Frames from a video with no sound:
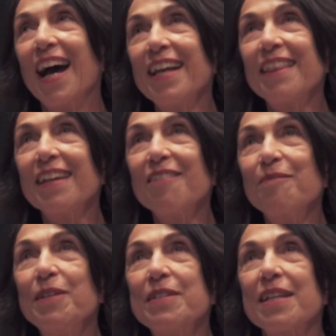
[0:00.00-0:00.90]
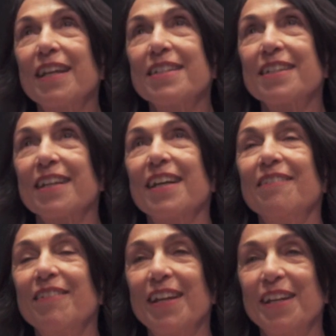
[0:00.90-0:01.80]
I think of music as kind
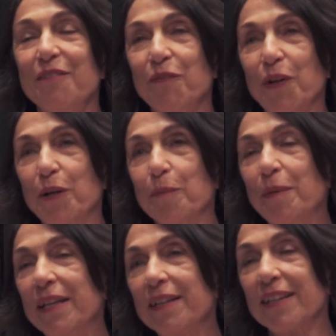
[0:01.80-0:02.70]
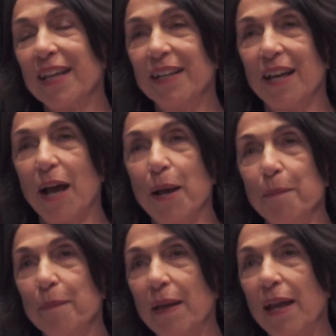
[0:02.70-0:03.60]
of like an environment, and
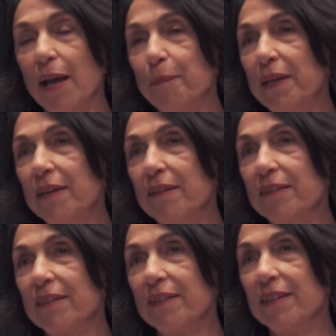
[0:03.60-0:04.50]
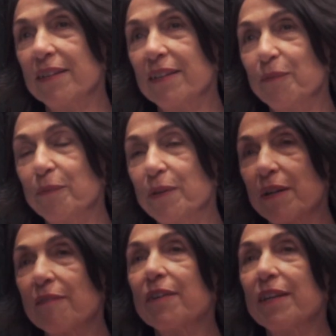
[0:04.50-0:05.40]
I'm happy
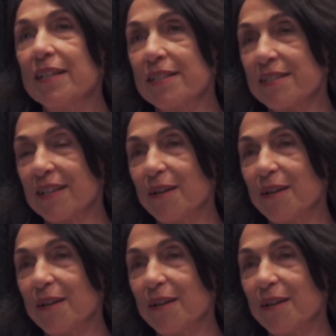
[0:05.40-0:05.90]
wherever it is.